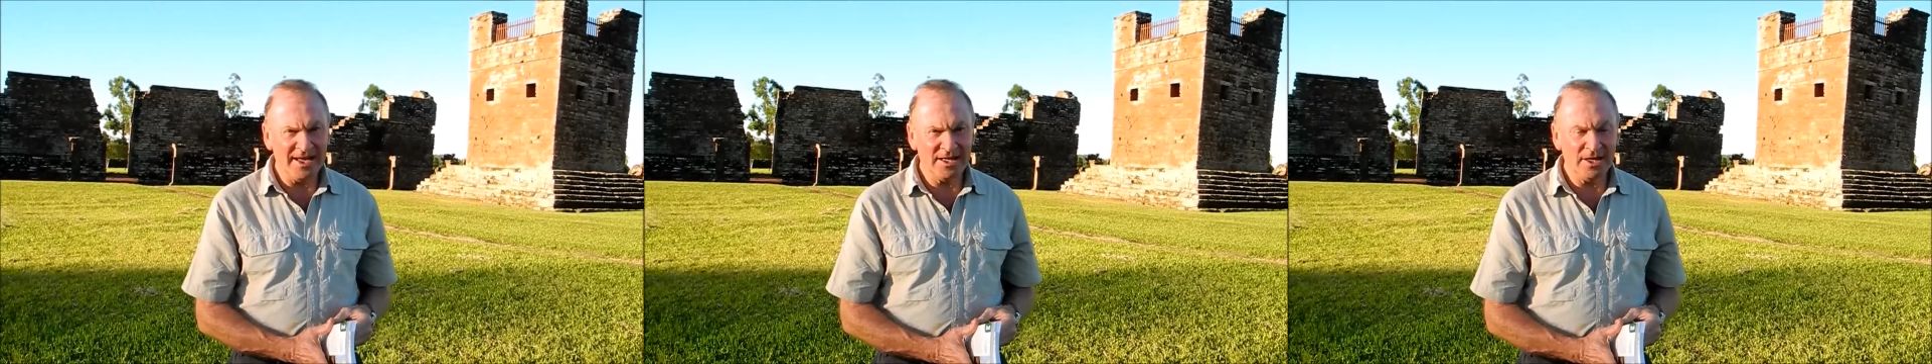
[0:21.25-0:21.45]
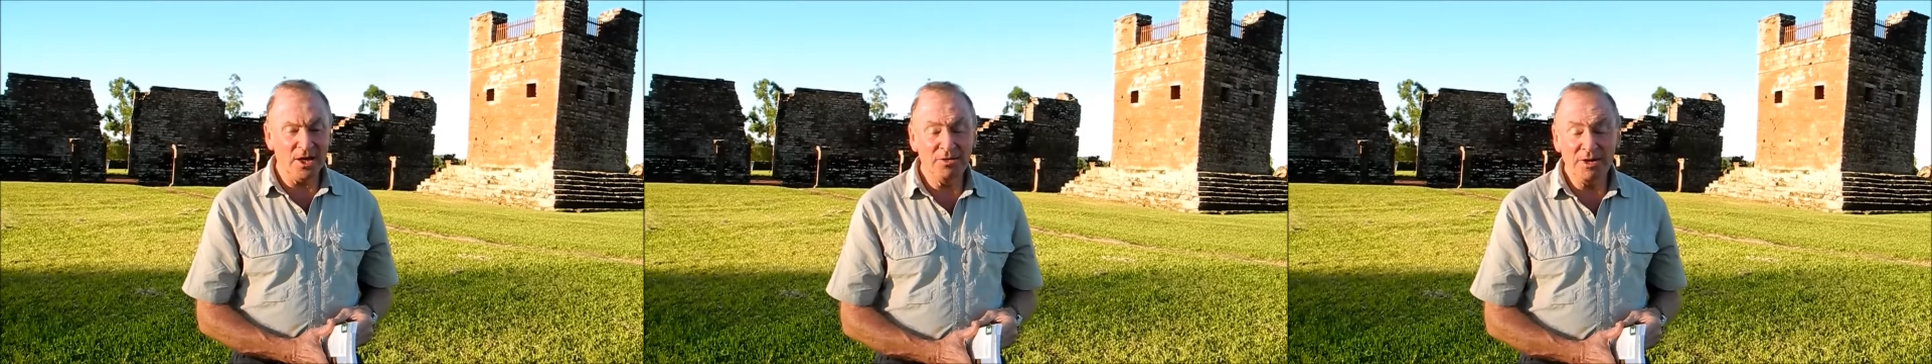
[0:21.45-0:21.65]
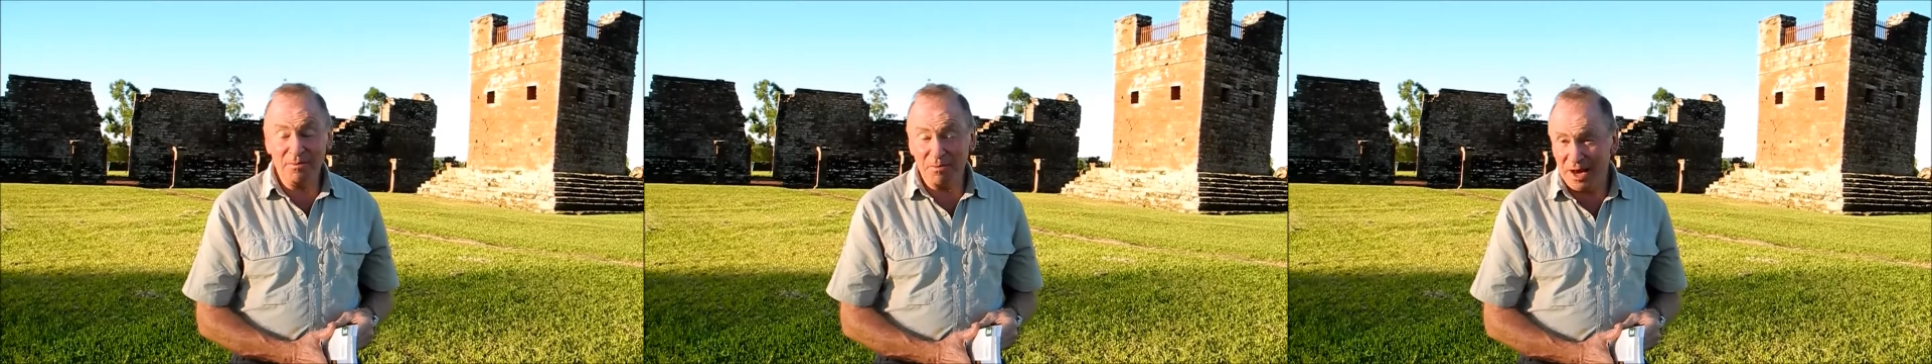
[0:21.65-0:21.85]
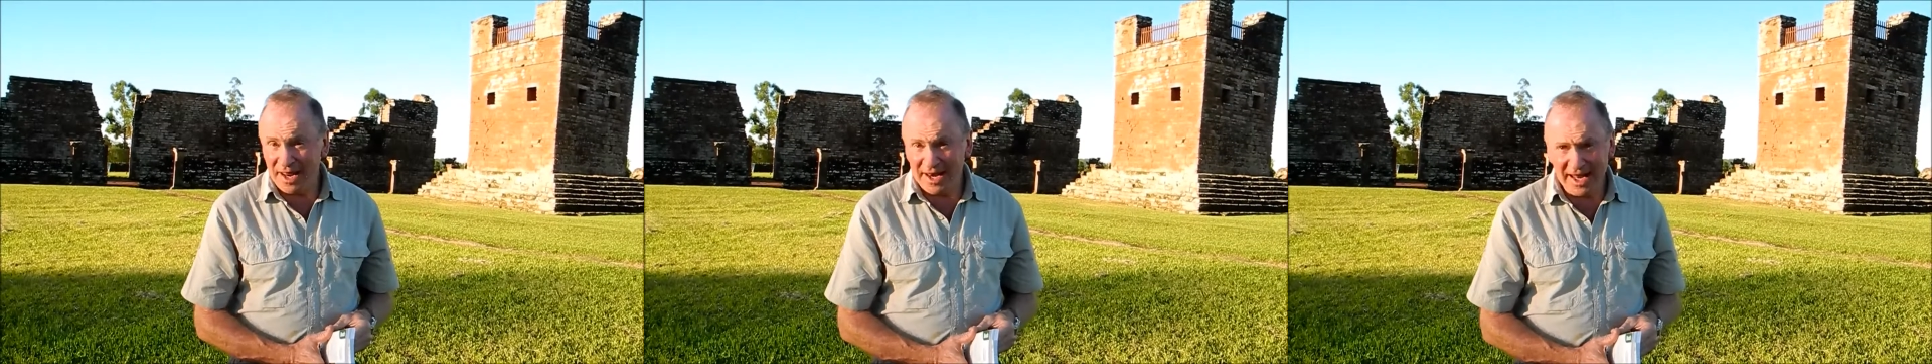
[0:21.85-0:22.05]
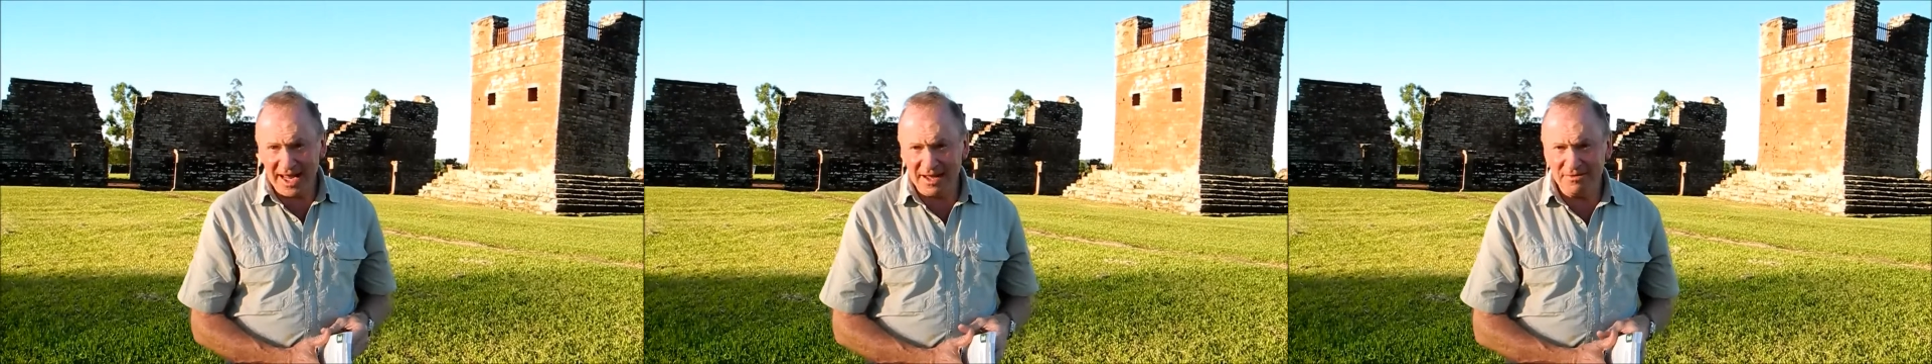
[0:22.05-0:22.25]
Lonely
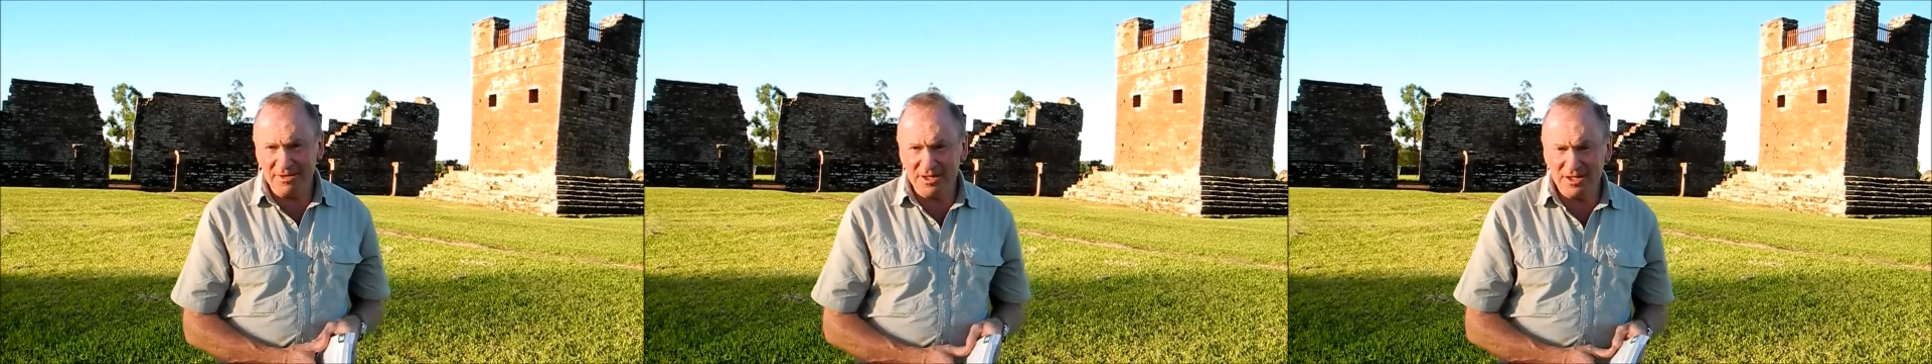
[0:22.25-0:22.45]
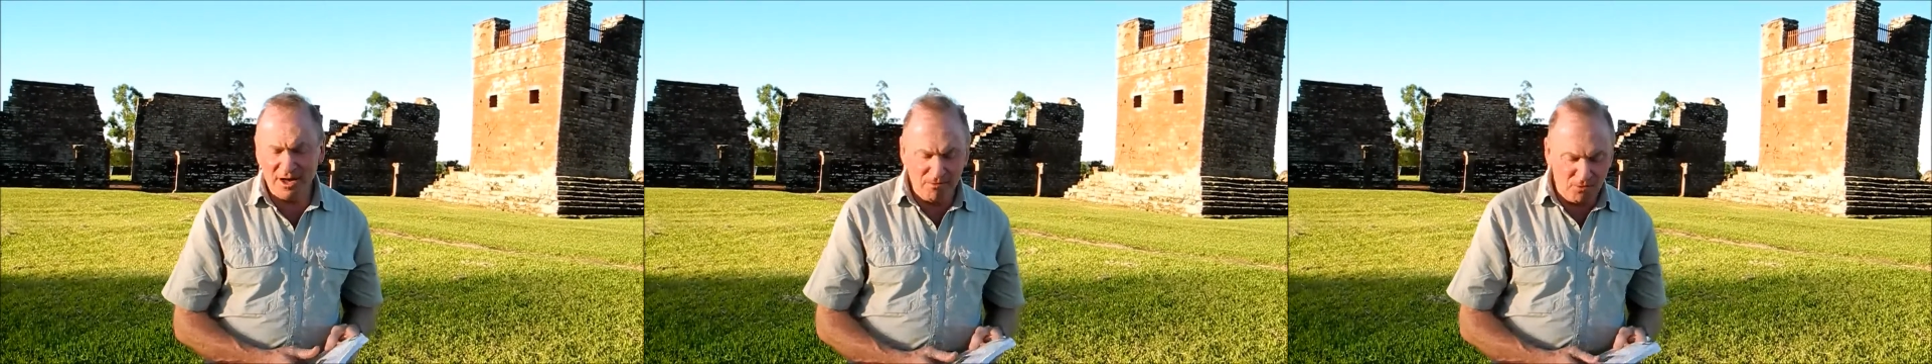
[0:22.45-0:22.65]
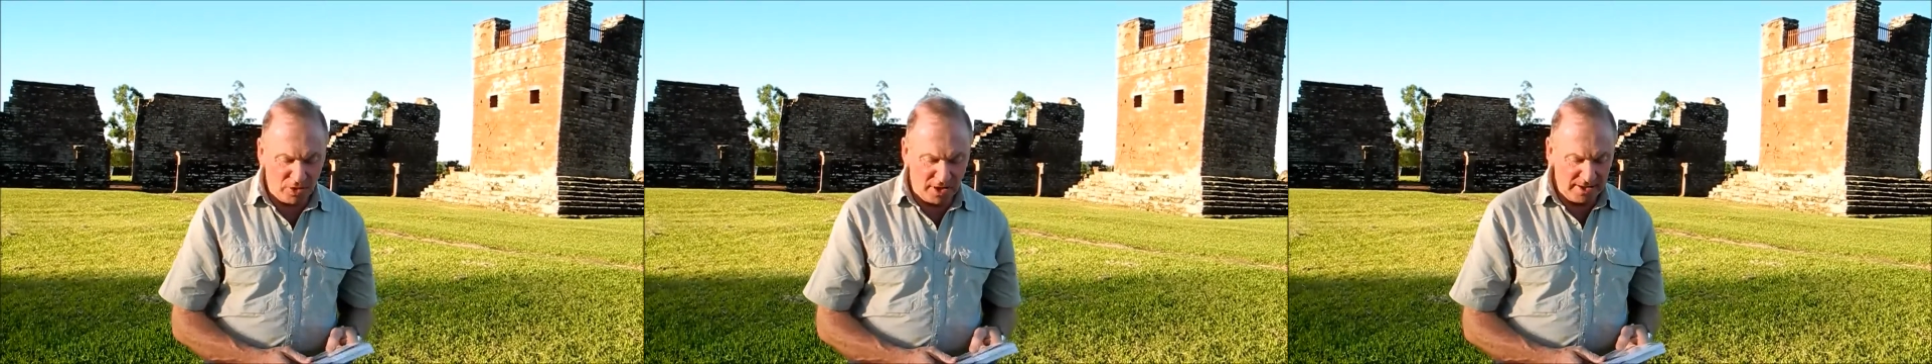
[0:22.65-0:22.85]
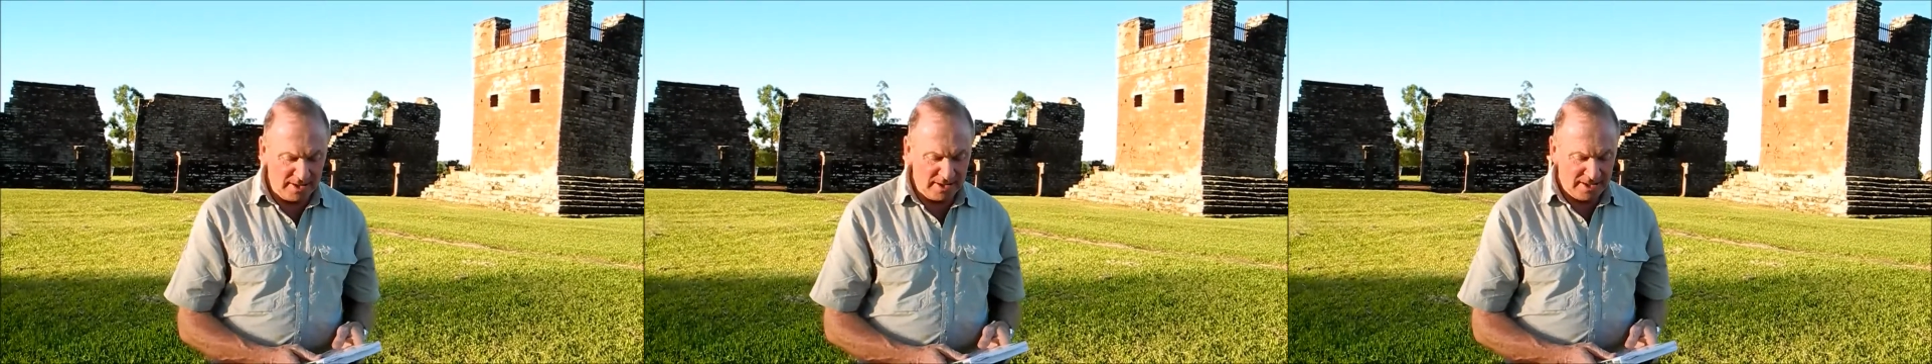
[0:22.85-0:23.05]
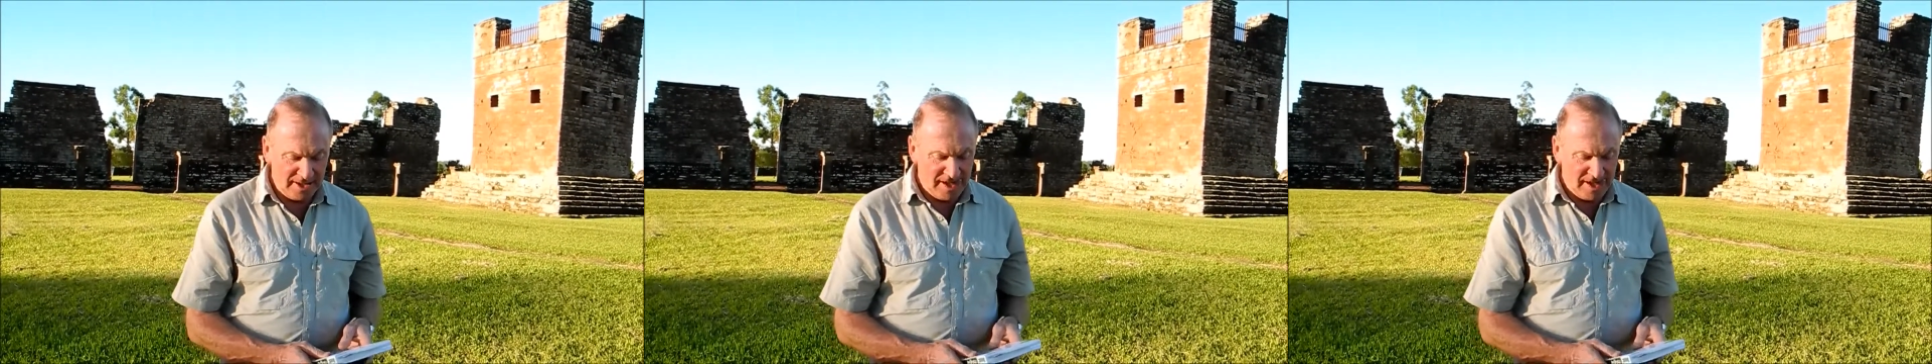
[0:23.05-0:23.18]
Planet haven't done one,